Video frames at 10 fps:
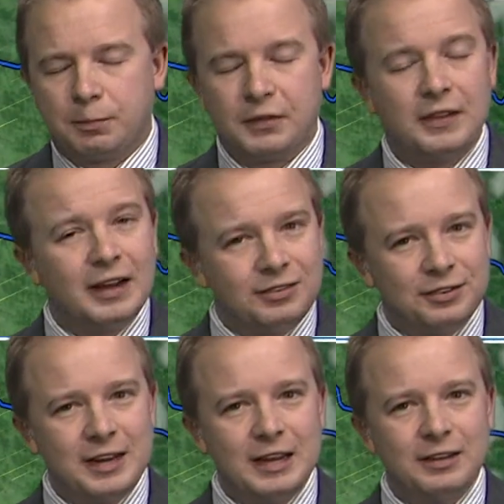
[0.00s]
But the nice
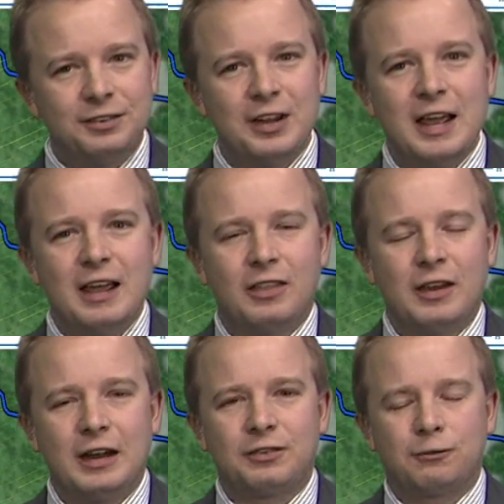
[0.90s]
thing is the next